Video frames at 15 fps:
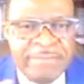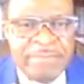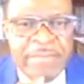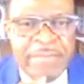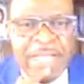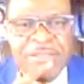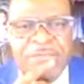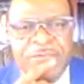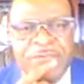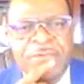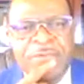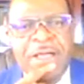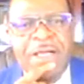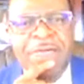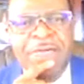Are you
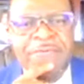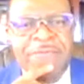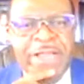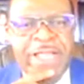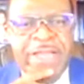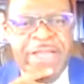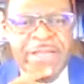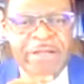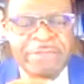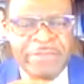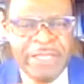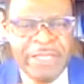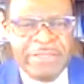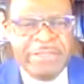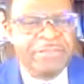afraid of death?